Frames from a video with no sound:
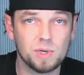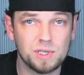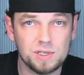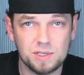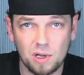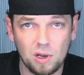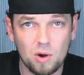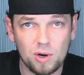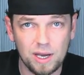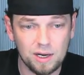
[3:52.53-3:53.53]
which is still
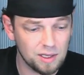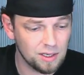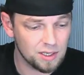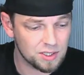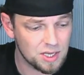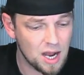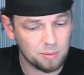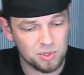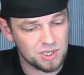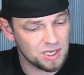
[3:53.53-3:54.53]
located in the
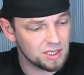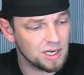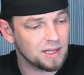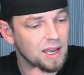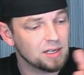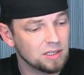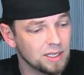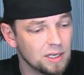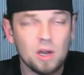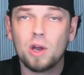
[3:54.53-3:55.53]
stock position, that they
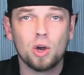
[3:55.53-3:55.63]
actually